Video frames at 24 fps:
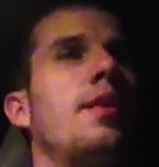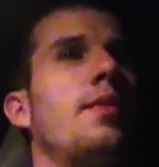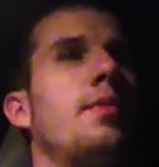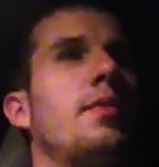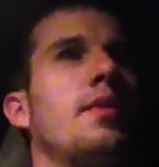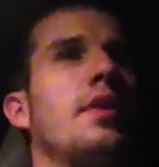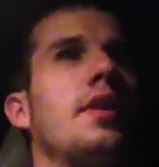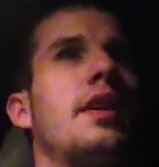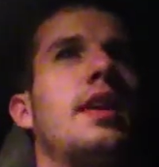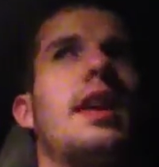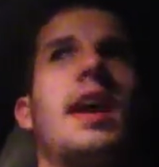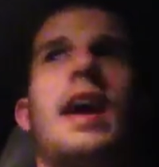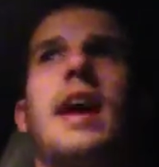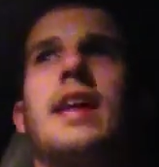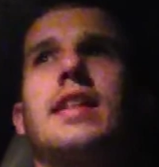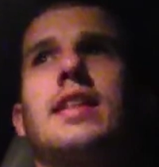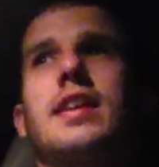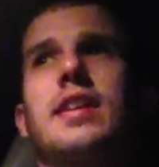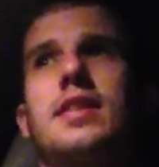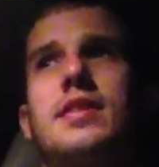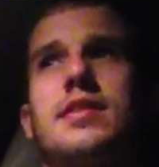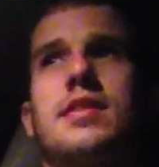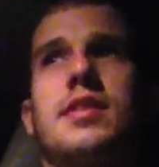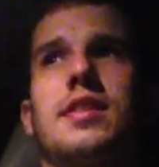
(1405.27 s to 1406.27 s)
really hate
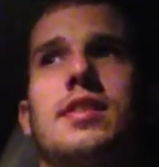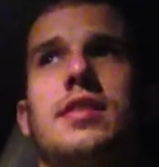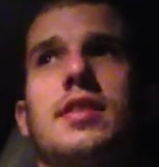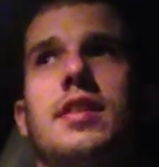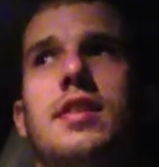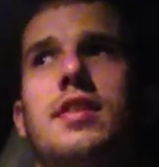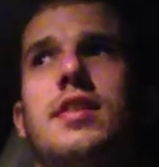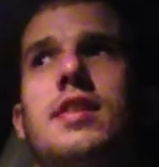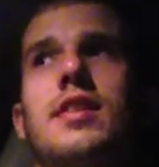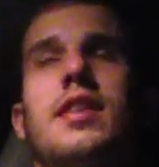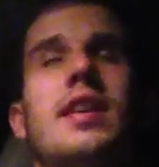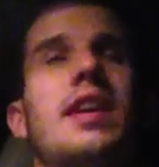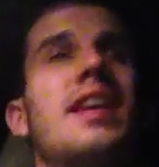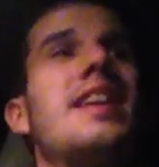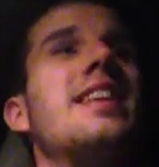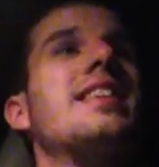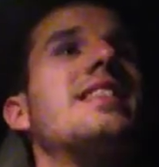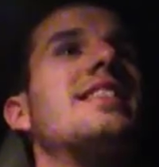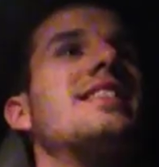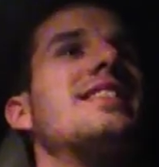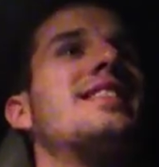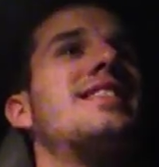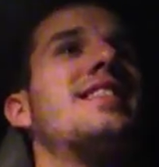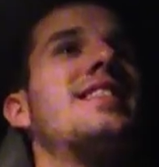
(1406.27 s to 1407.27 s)
the
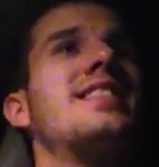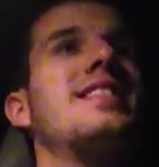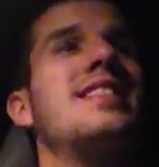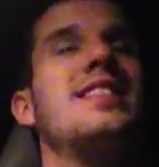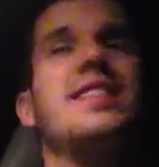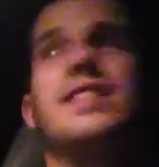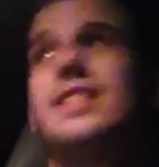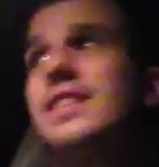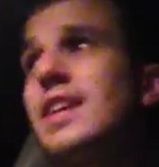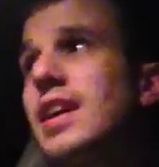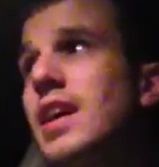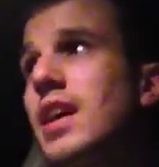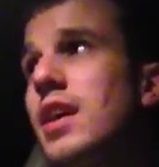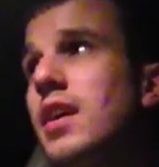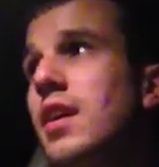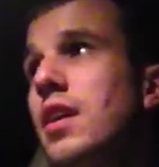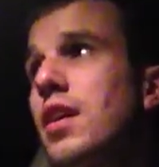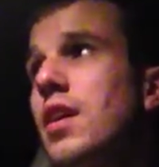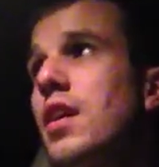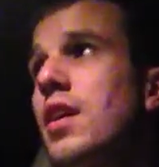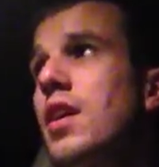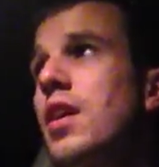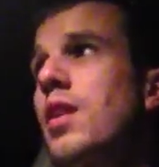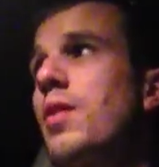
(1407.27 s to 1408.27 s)
inconsistency
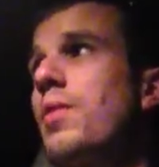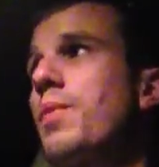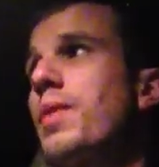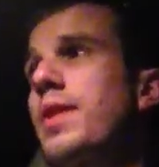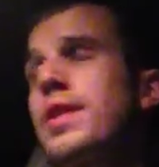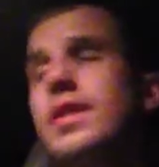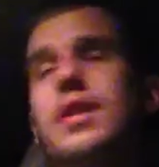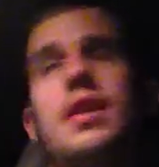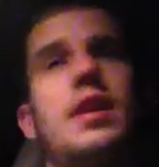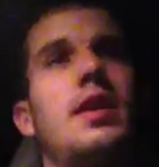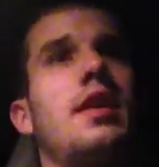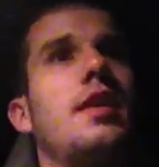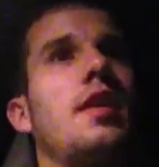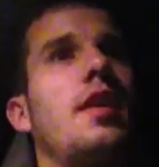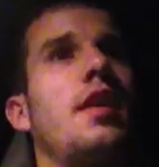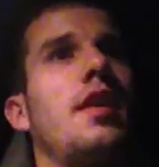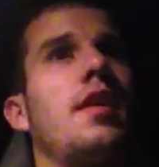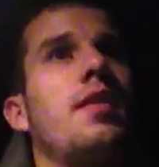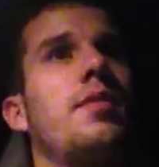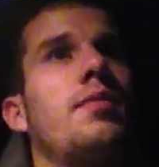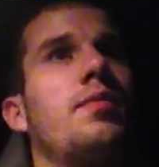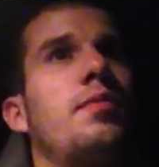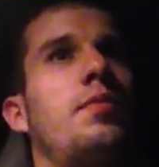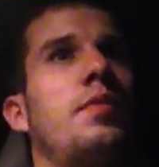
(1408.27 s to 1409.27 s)
with
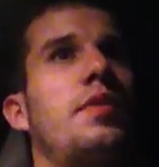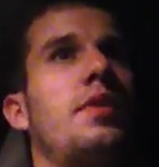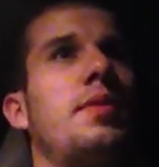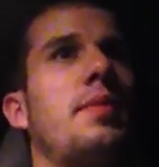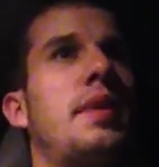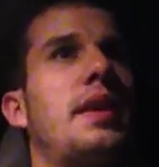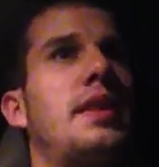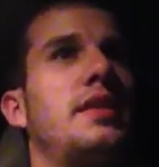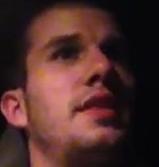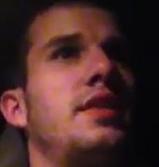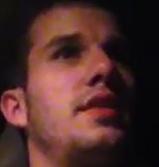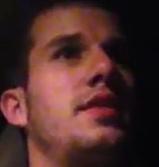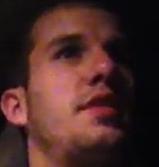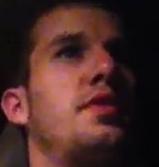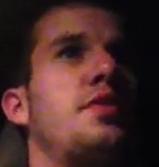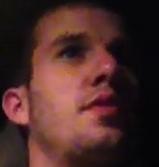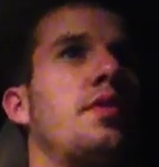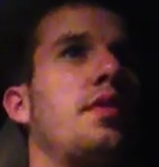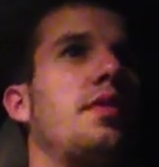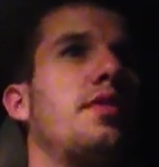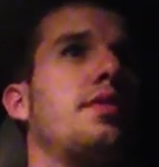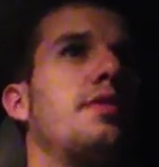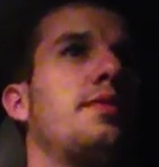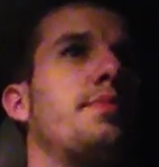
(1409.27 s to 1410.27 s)
the Macy's
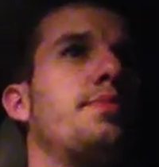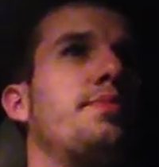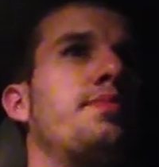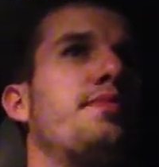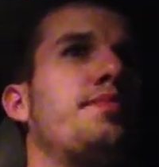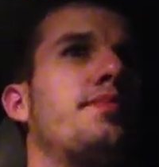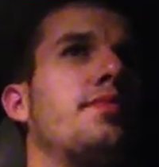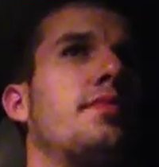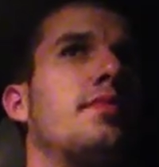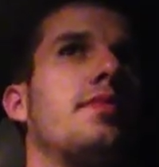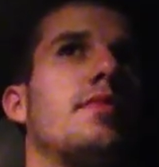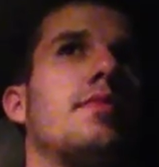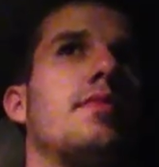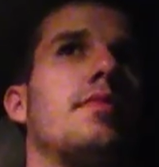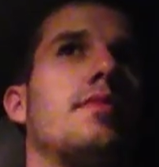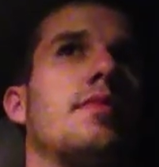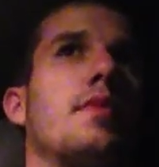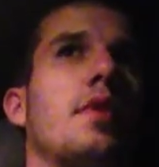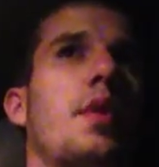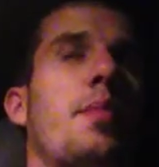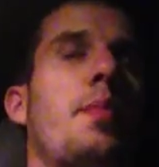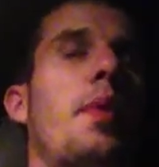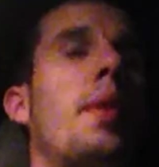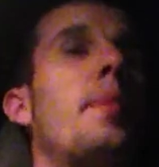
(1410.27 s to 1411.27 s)
stores.
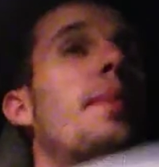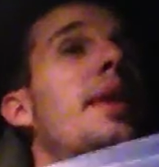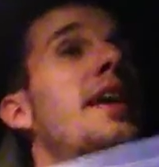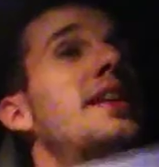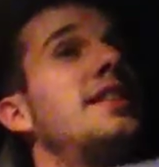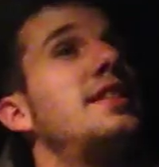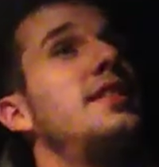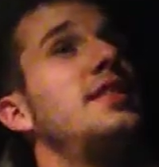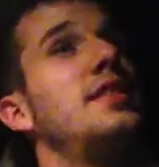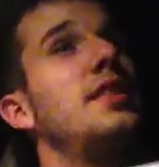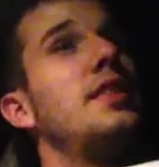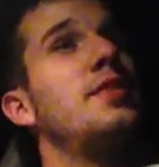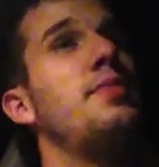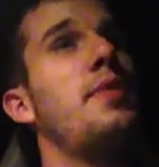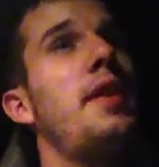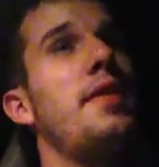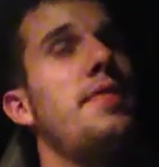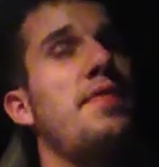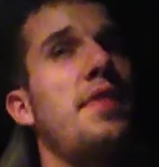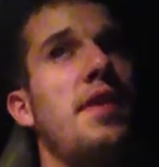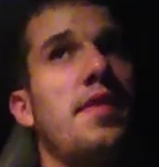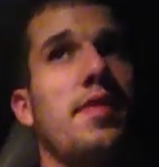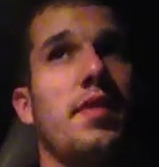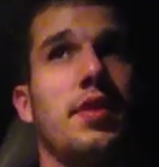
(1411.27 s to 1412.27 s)
But Macy's is
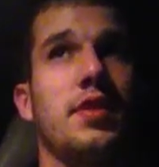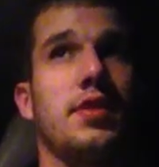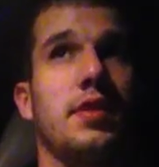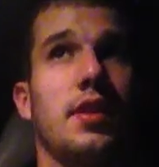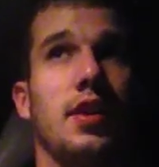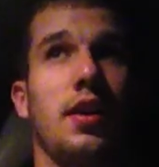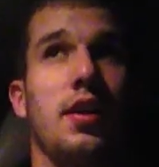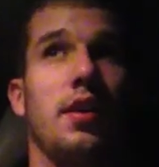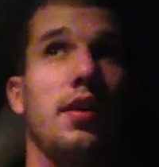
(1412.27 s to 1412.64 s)
my favorite.